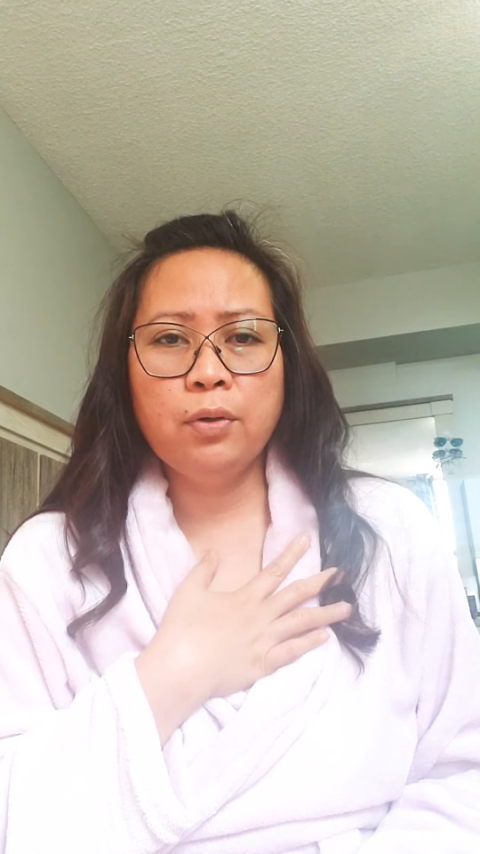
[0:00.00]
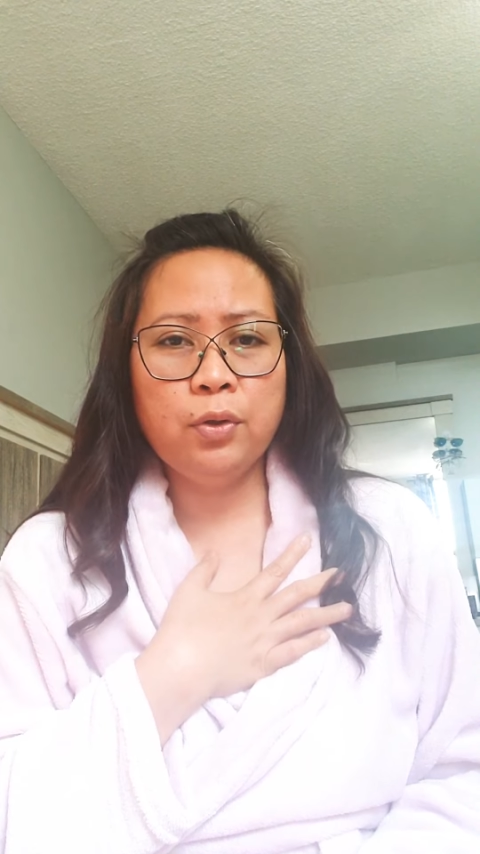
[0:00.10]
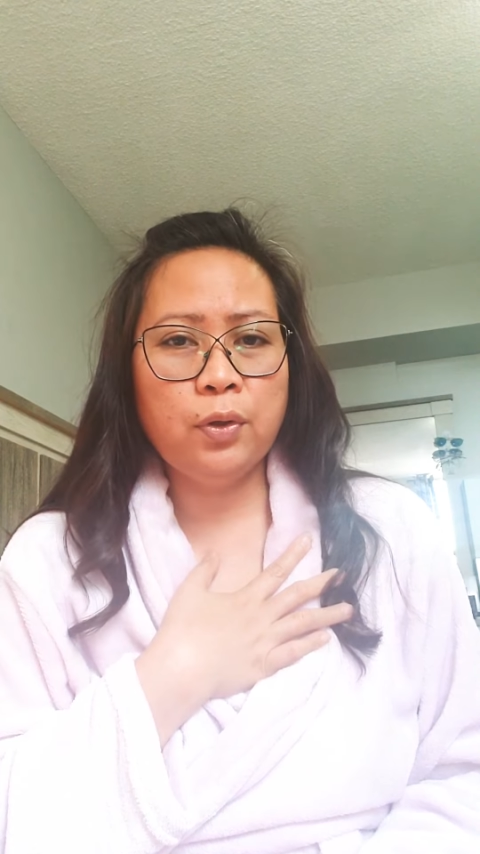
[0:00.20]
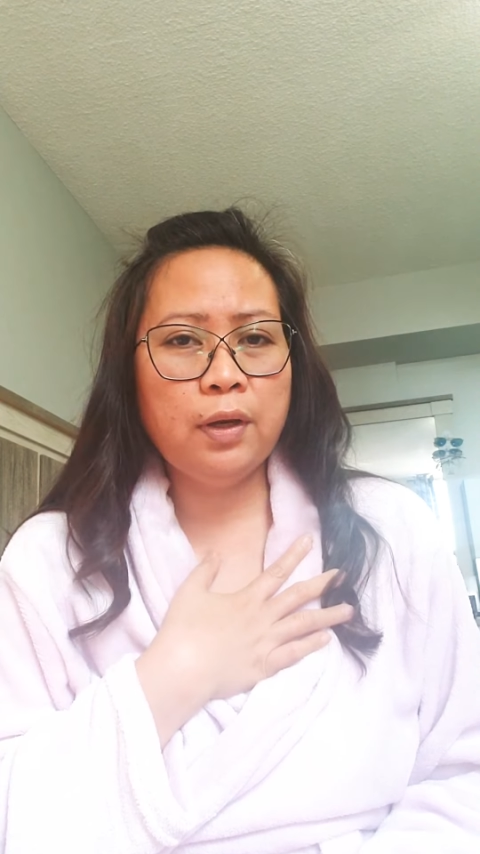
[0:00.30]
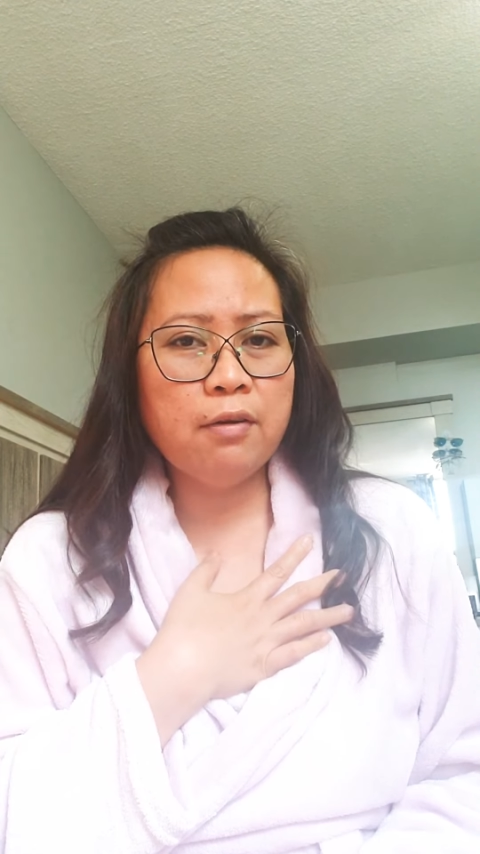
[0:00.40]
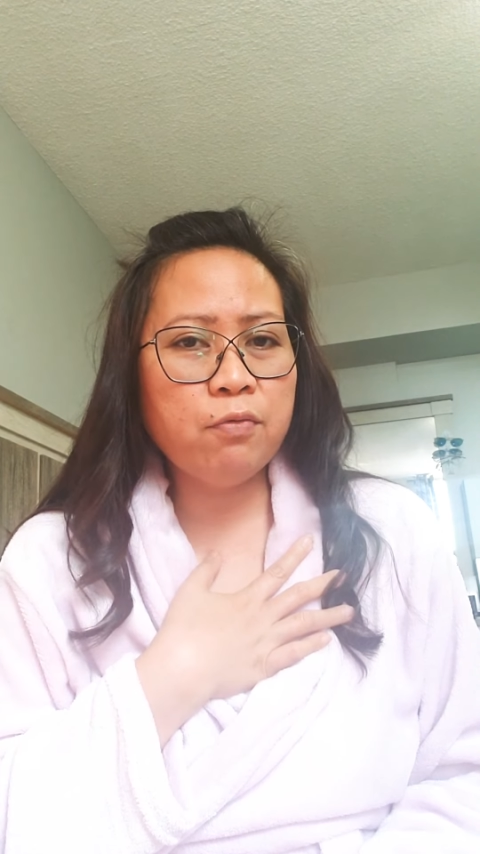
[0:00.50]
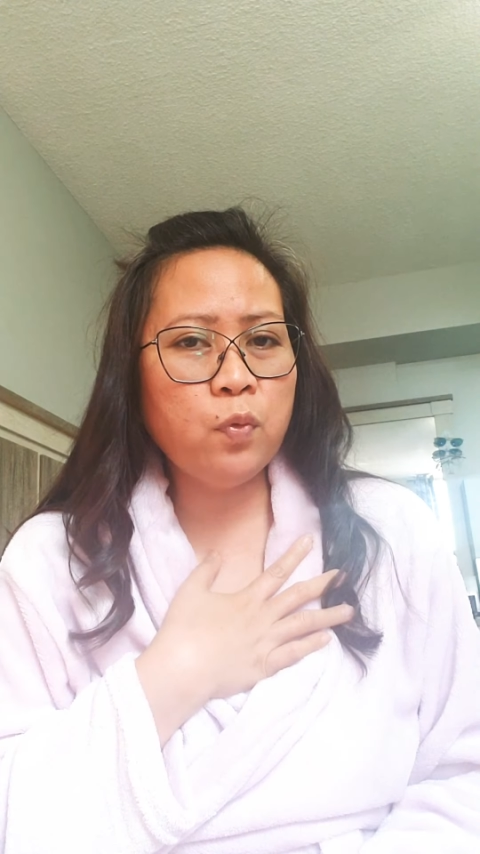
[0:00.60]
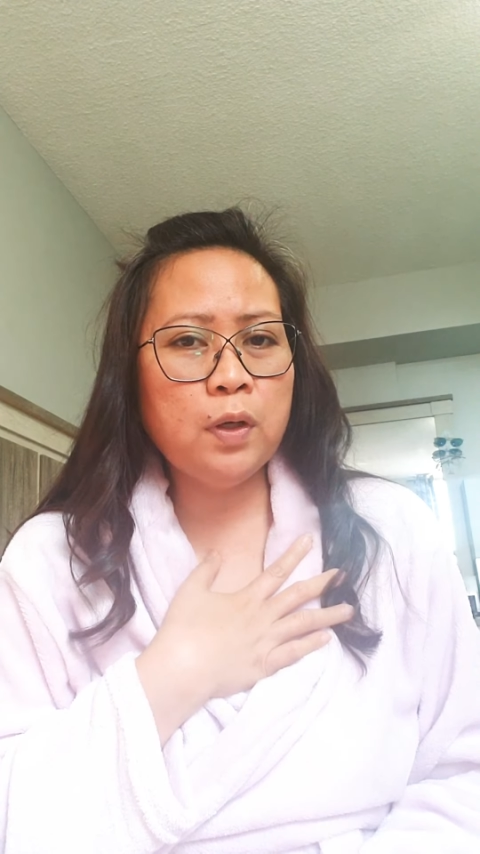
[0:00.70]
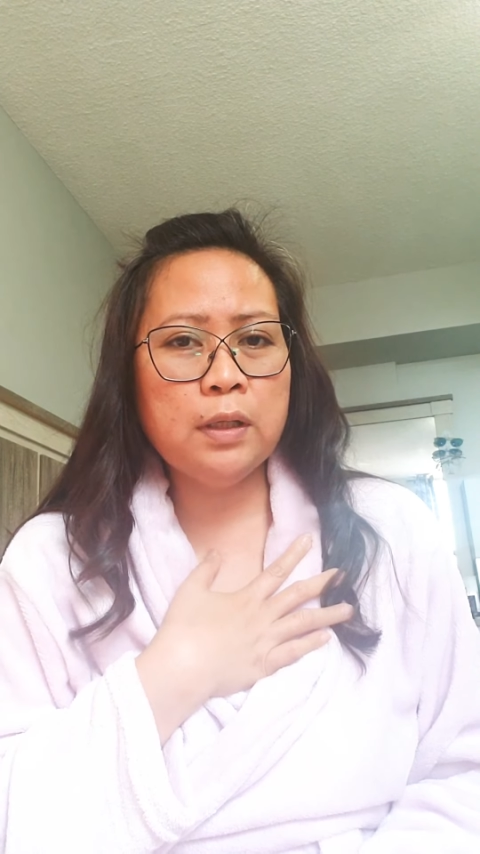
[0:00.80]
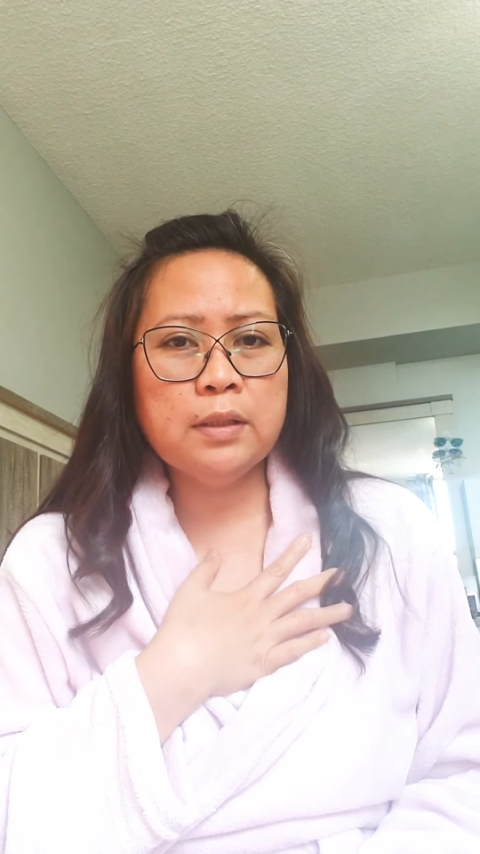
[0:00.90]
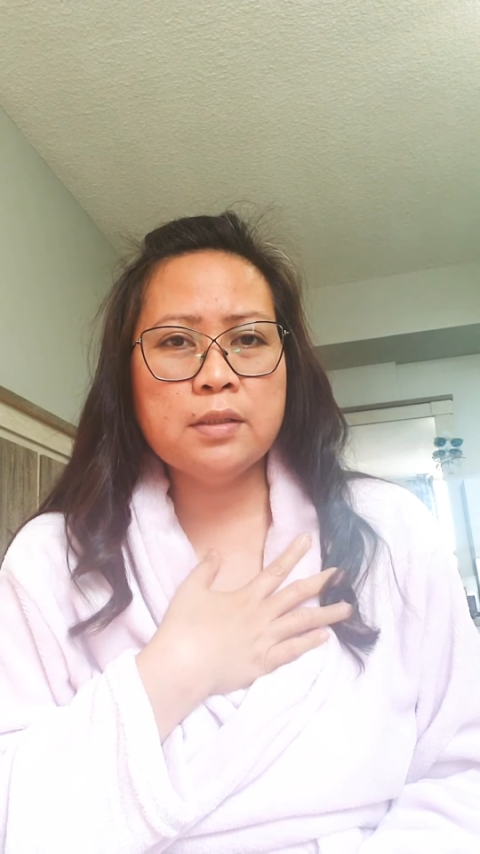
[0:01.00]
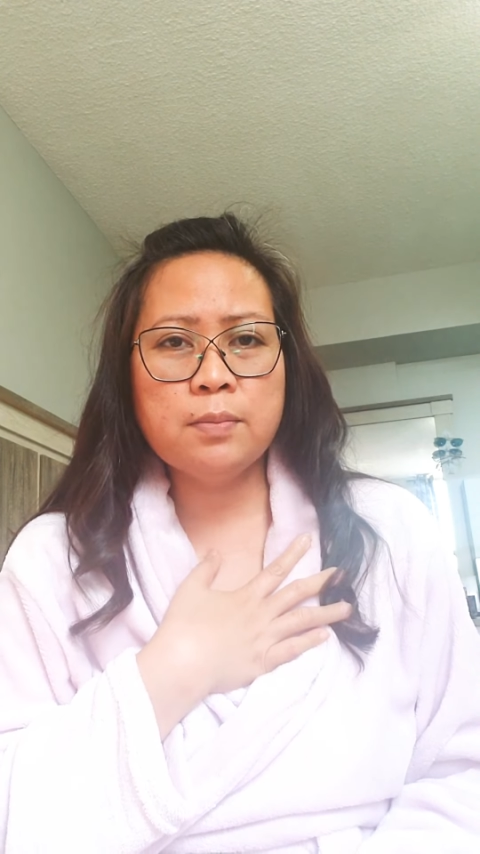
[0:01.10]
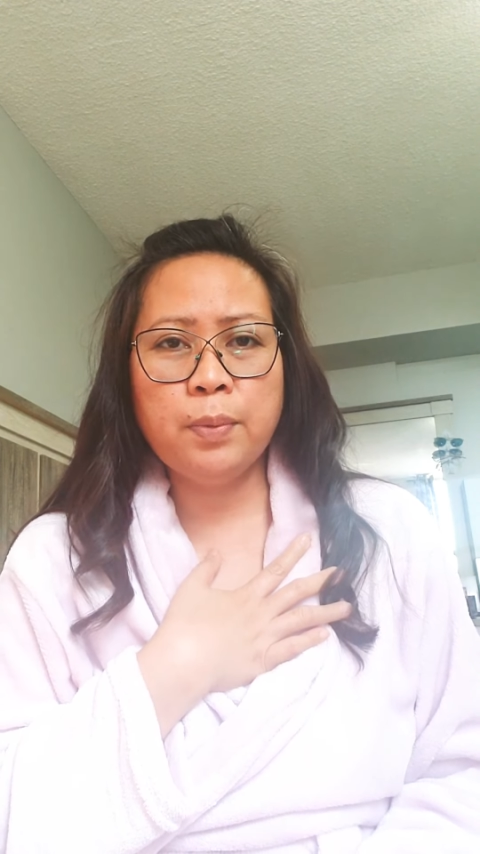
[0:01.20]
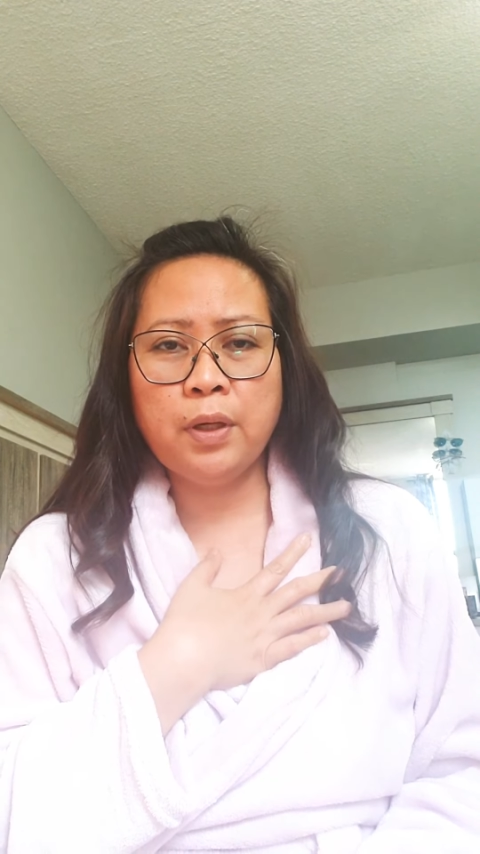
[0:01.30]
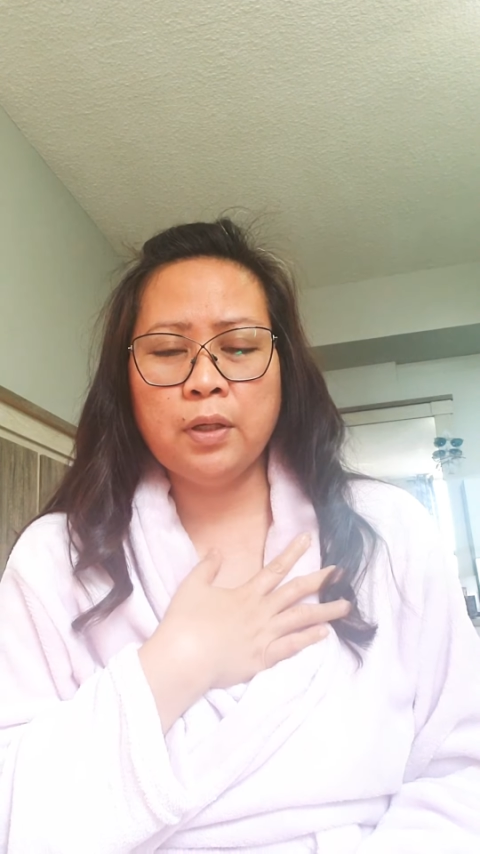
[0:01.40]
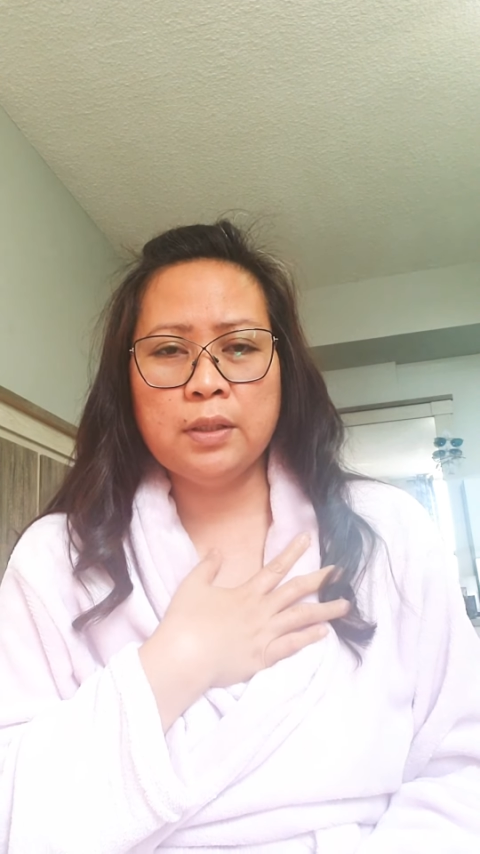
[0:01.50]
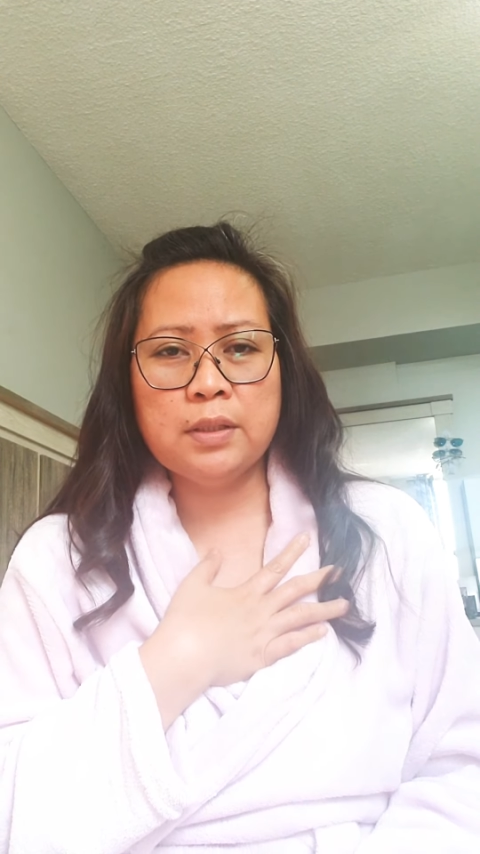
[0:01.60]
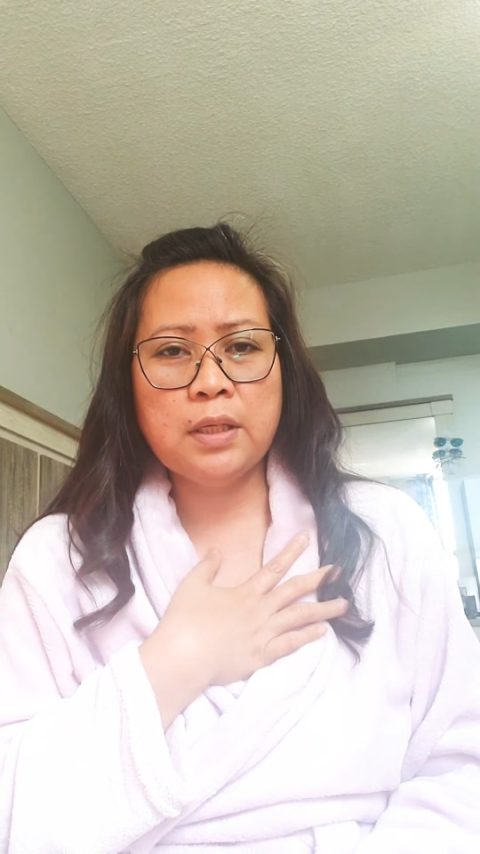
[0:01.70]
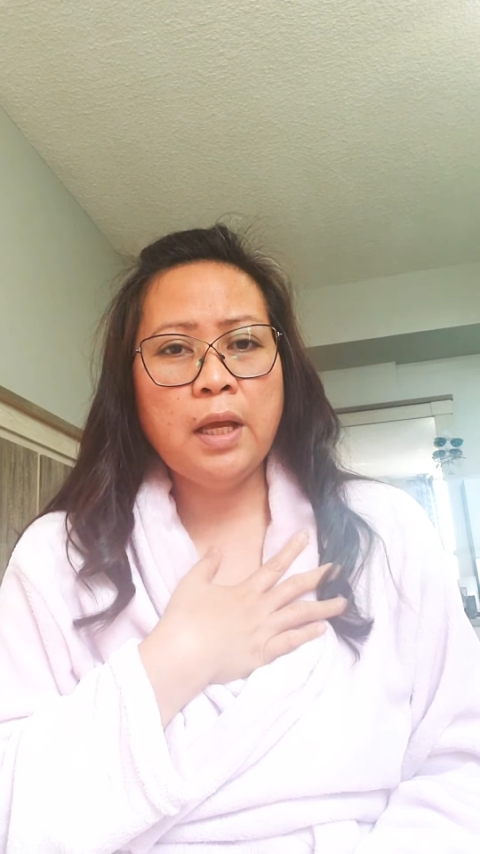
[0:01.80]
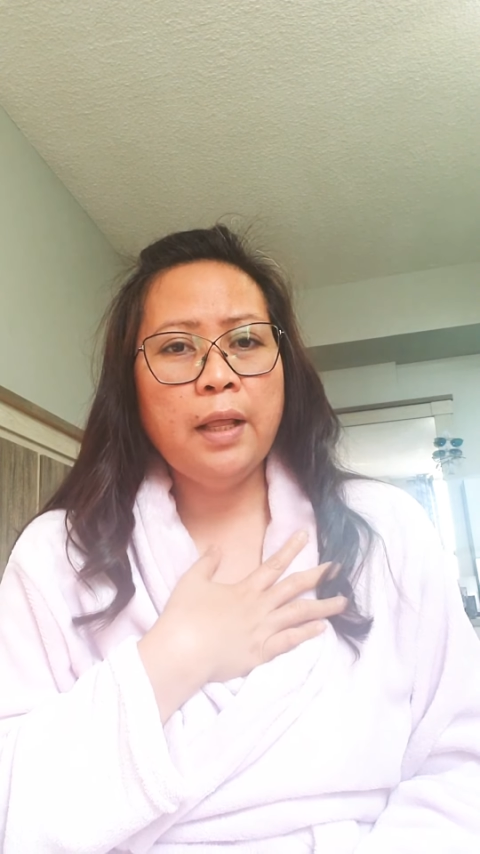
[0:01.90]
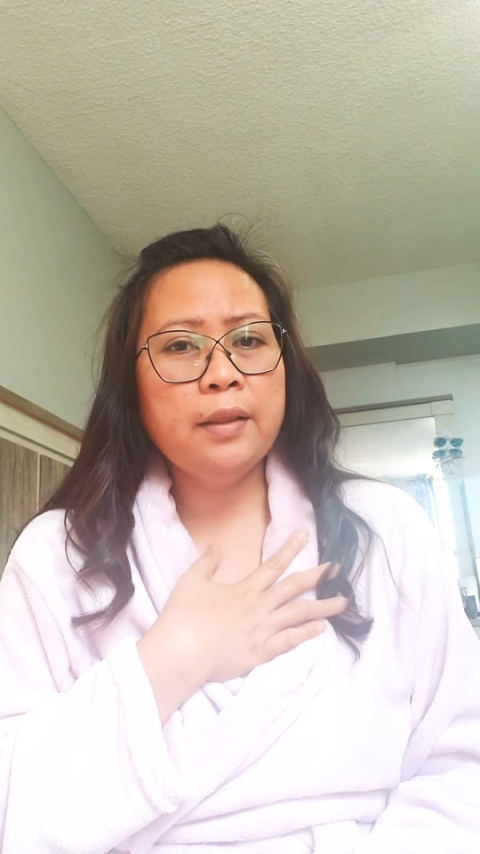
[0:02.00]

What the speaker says: your loved ones because